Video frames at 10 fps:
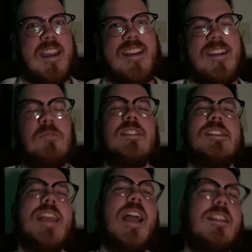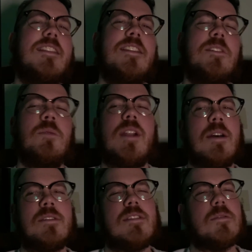It was exactly what I
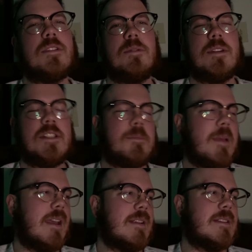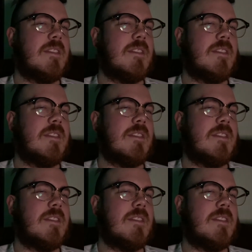was going to expect.